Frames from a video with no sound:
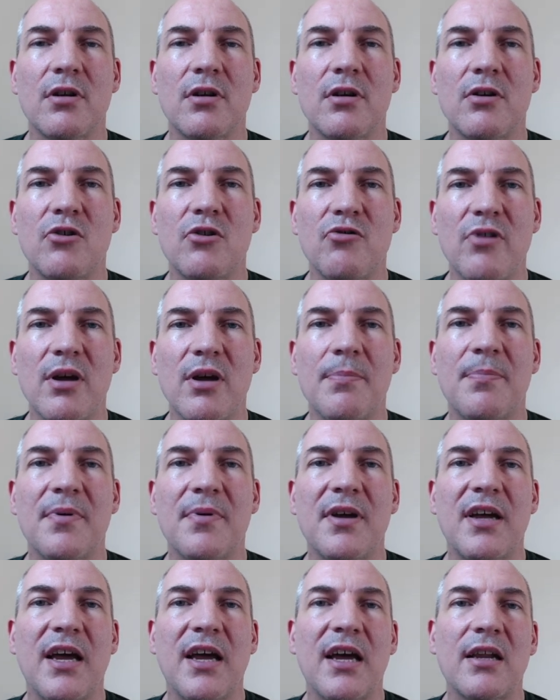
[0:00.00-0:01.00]
drip,
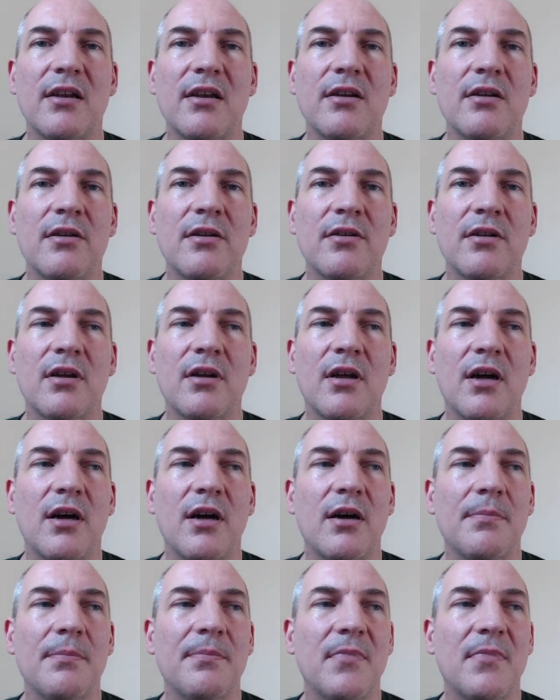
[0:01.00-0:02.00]
and
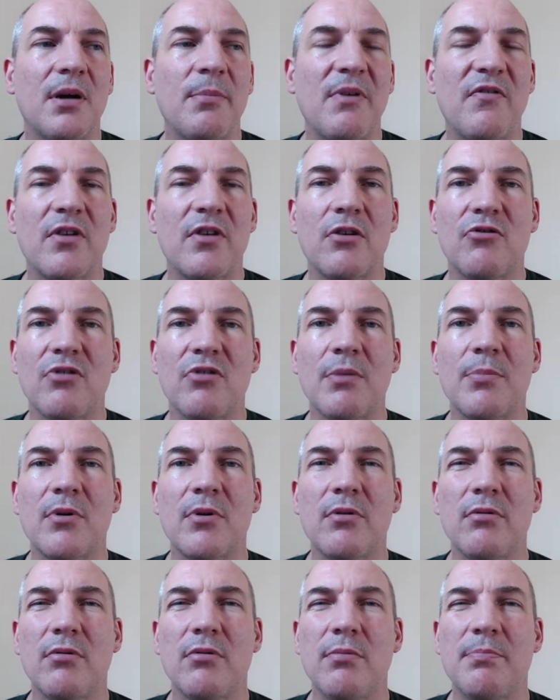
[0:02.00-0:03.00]
I'm having a drip
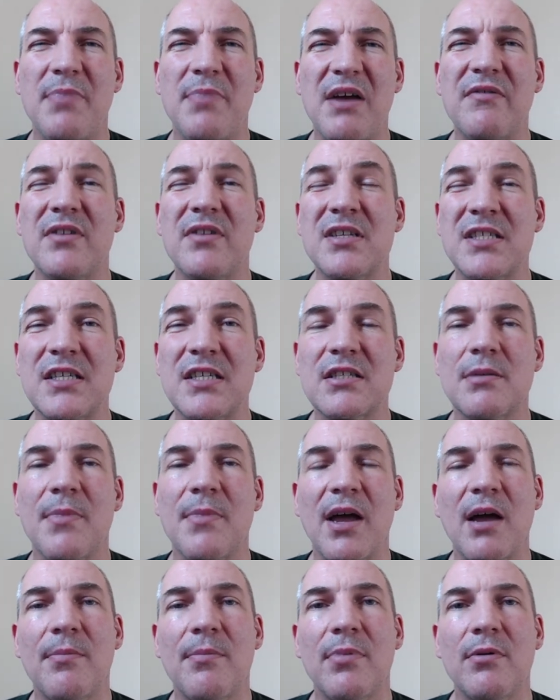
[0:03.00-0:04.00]
called
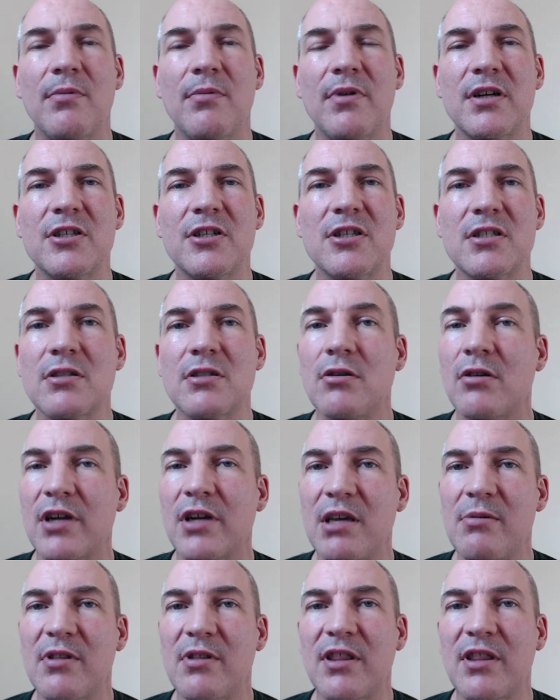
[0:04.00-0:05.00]
bevacizumab, which is not
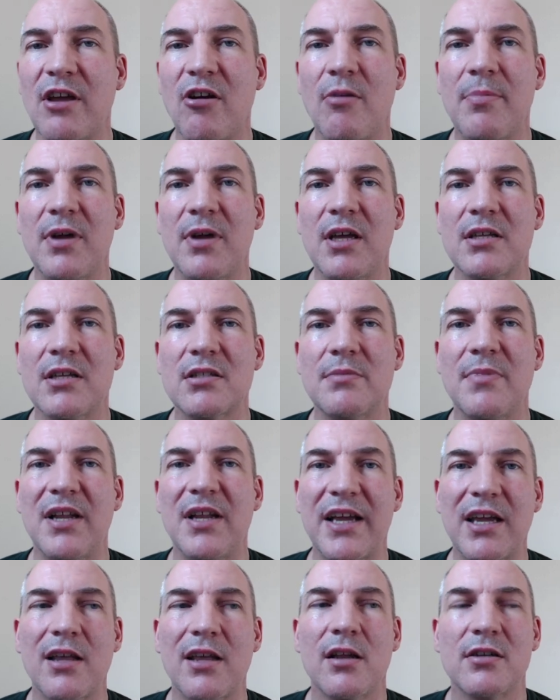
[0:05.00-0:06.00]
chemotherapy, it's a
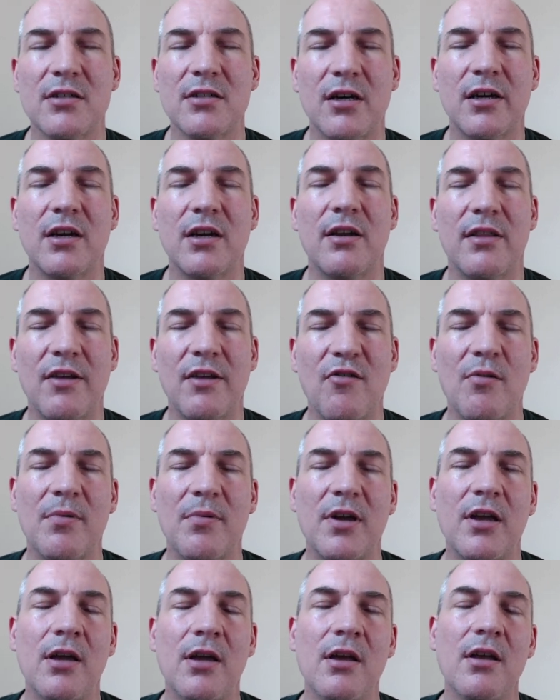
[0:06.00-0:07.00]
molecular targeted therapy.
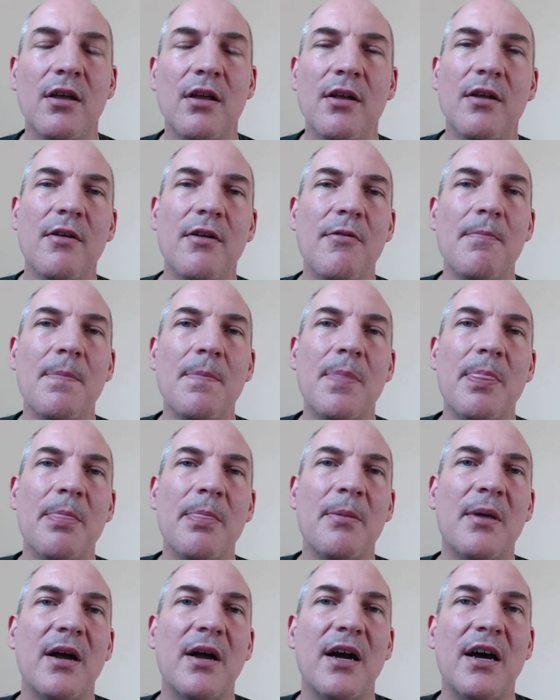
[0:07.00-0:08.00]

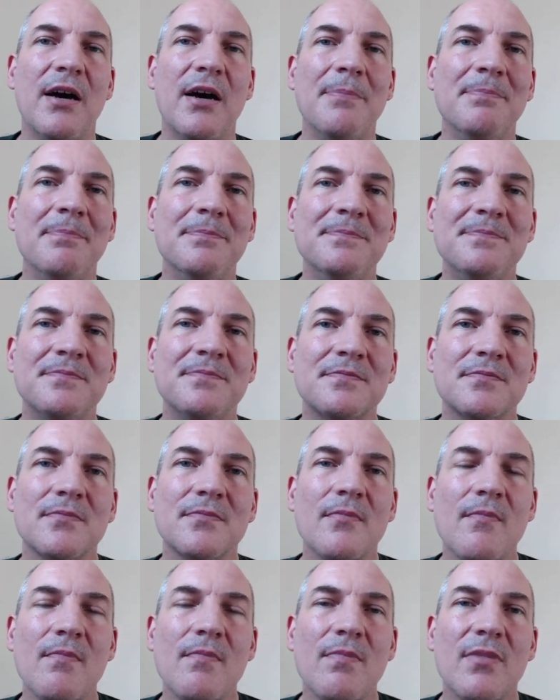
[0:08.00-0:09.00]

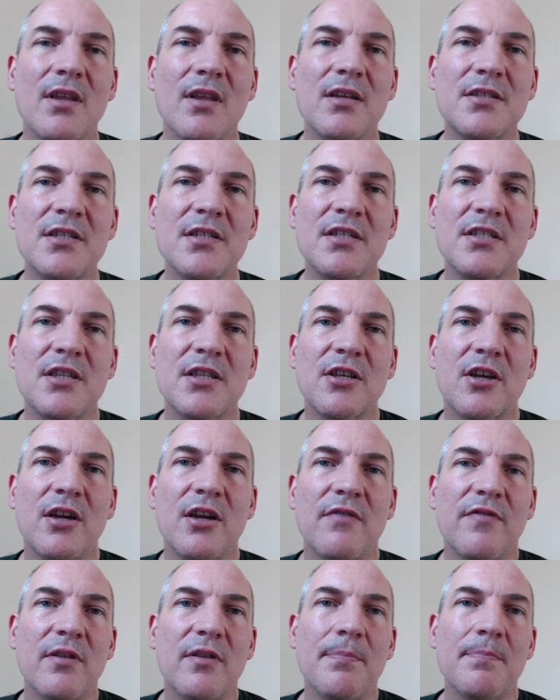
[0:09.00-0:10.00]
So that's kind
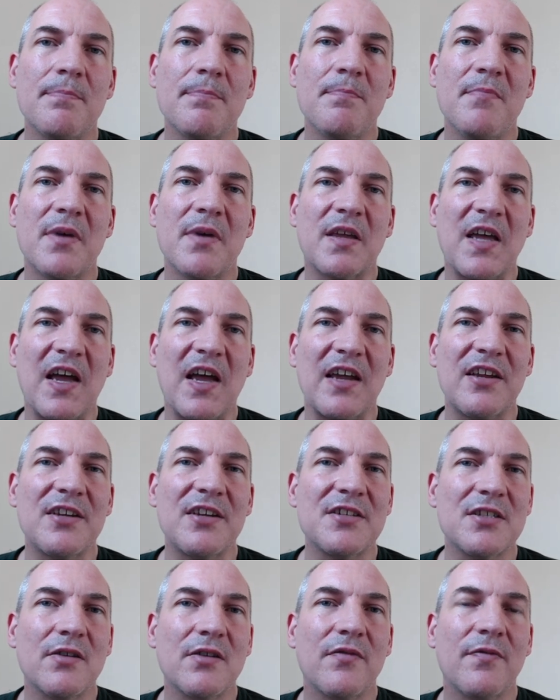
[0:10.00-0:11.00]
of the
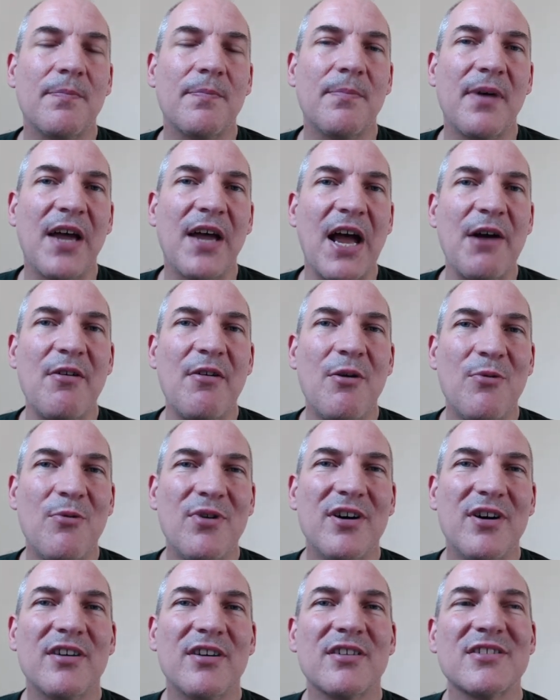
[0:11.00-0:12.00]
mechanics of how it
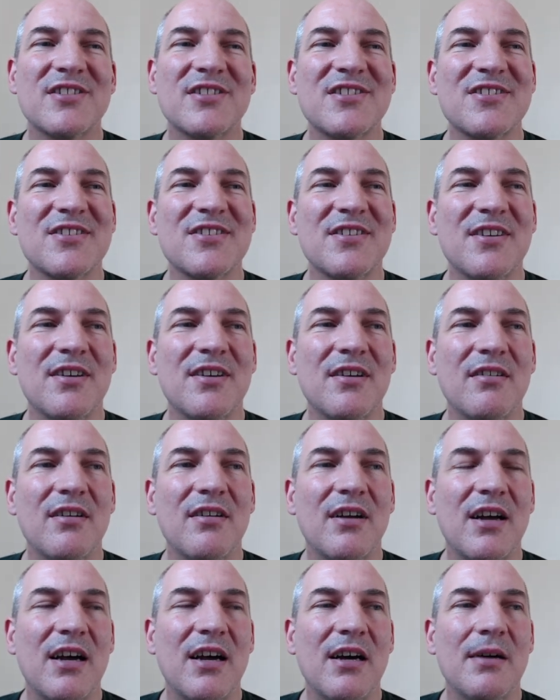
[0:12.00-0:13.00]
works.
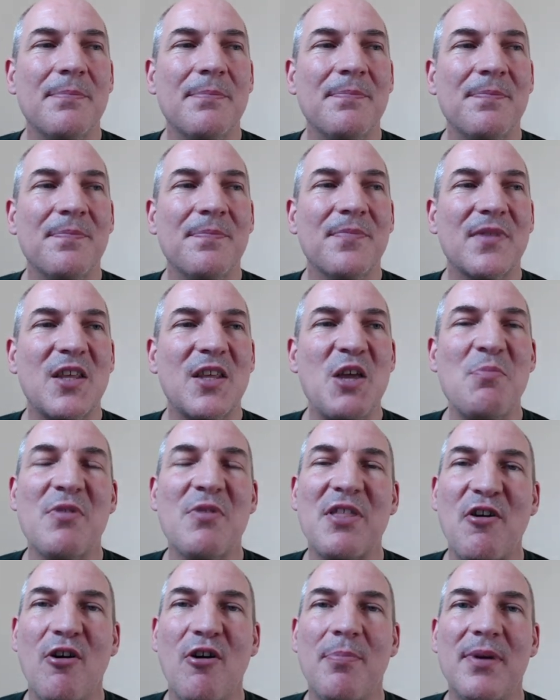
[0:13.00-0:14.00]

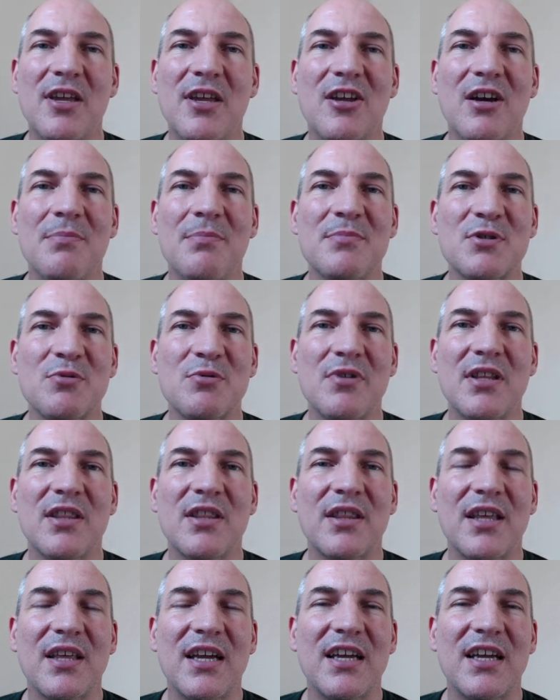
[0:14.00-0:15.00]
Chemotherapy comes with
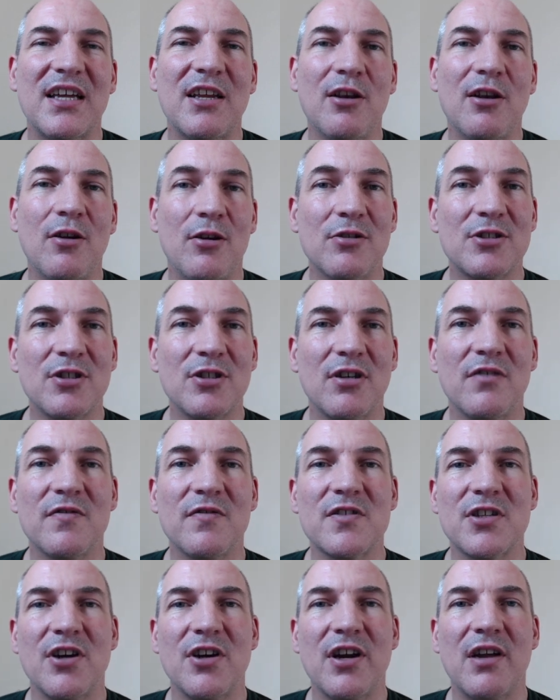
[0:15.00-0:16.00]
a lot of
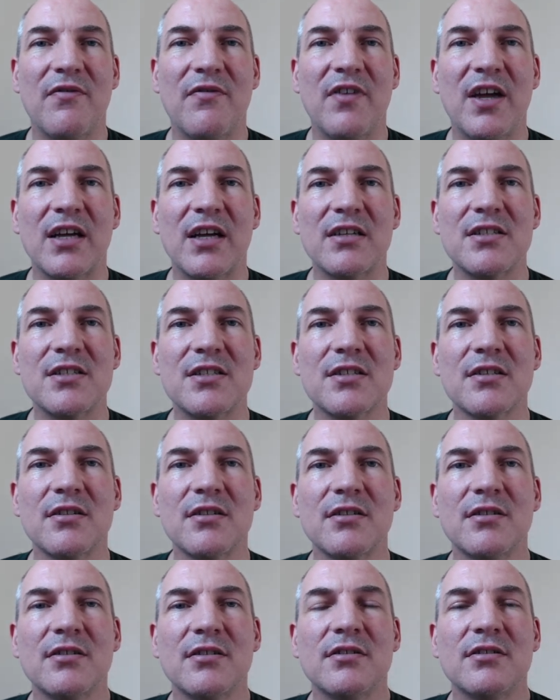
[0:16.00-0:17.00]
side effects.
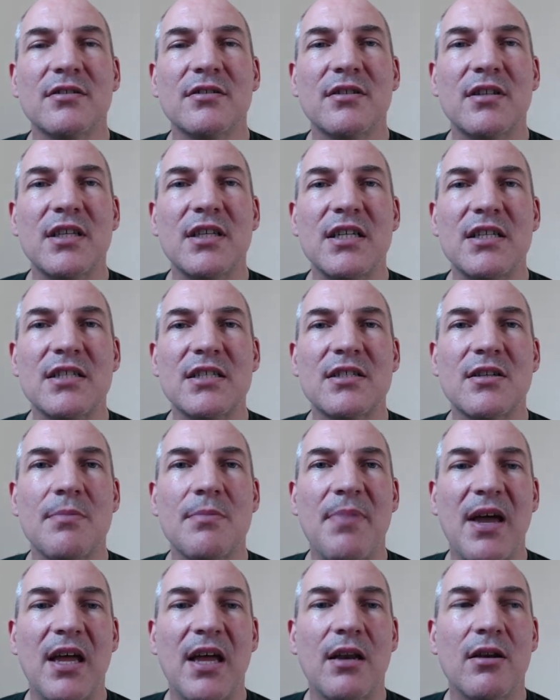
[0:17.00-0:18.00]
These
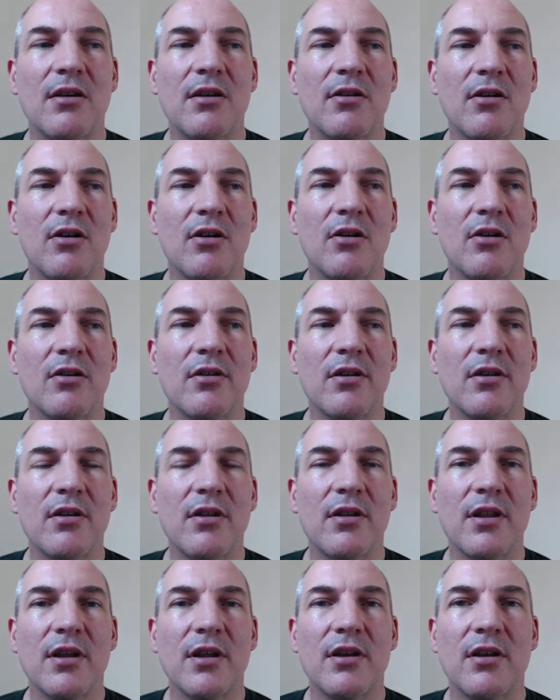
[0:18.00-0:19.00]
depend on
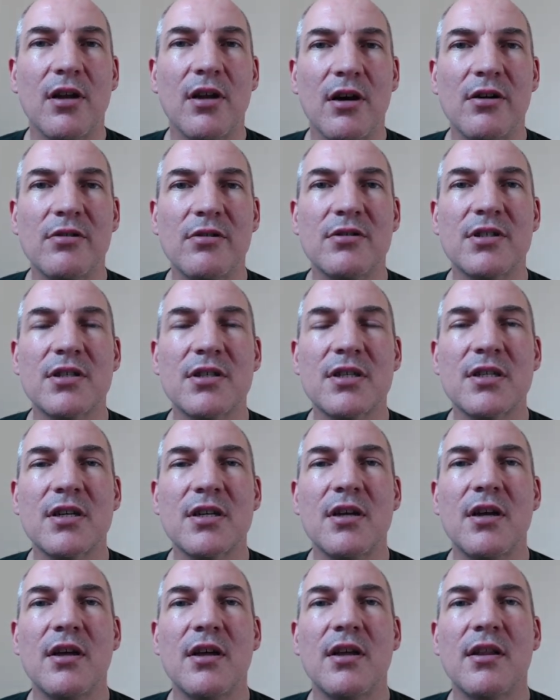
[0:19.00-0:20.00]
the dose,
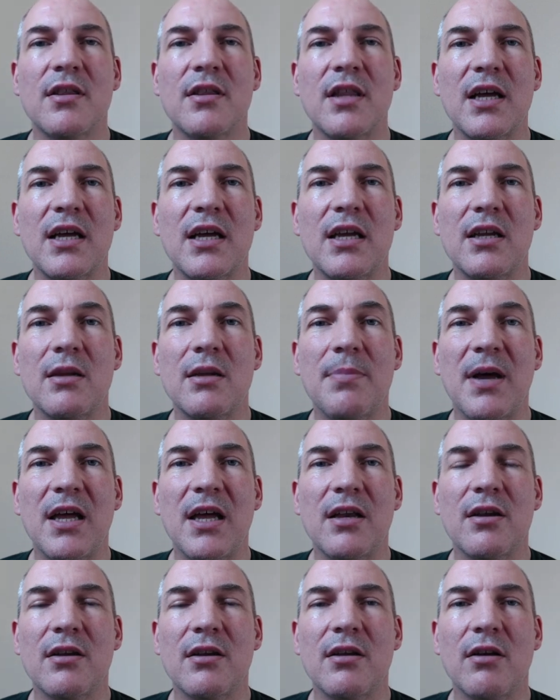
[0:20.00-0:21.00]
they
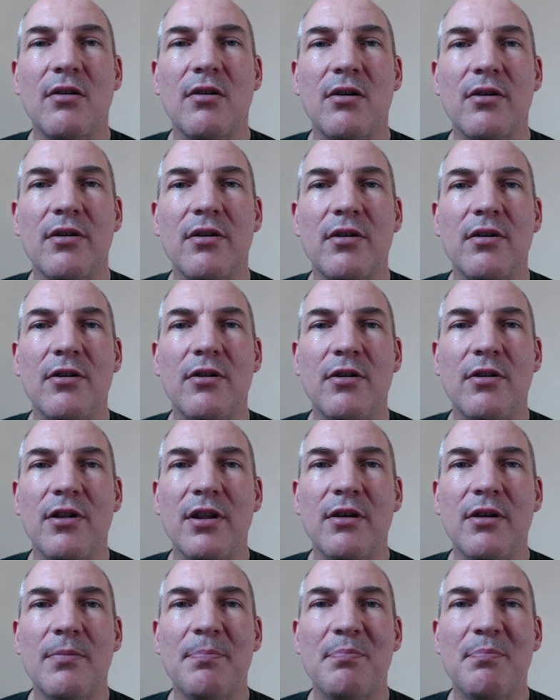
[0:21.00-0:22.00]
depend on
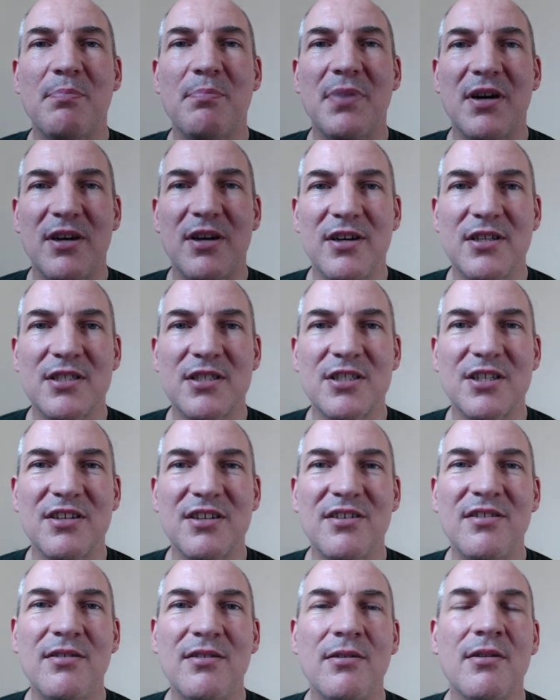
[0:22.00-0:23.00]
the
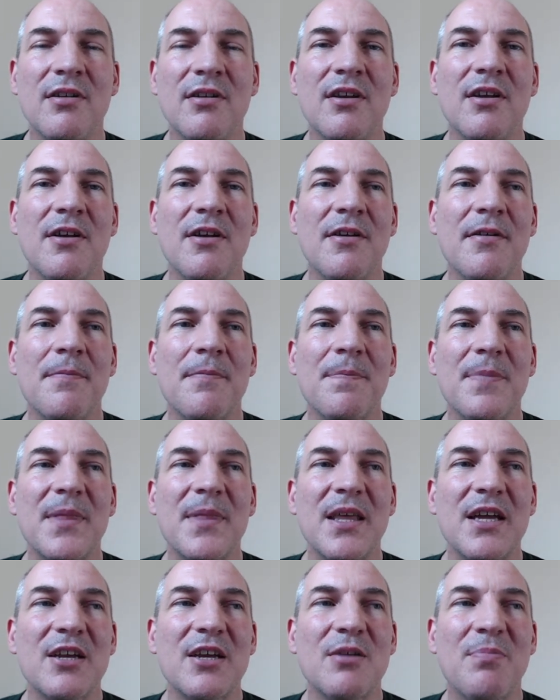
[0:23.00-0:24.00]
person,
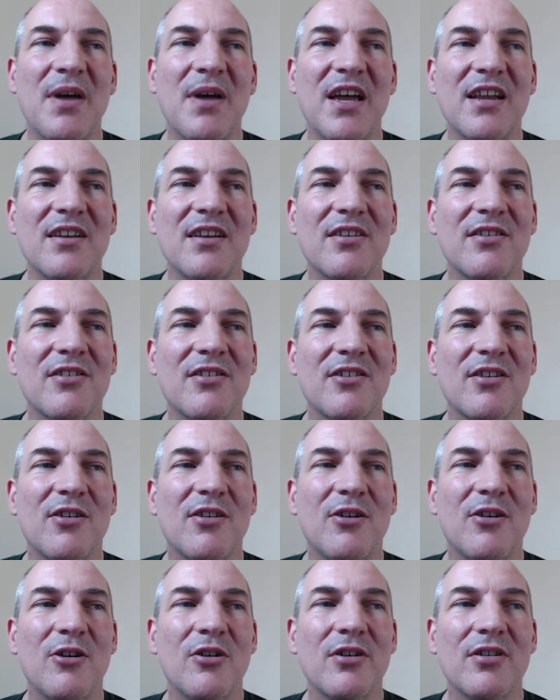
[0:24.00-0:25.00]
they depend
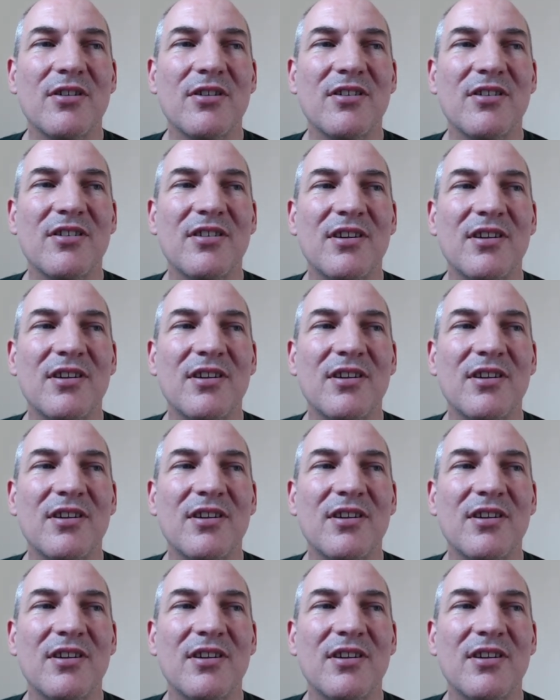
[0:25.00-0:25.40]
on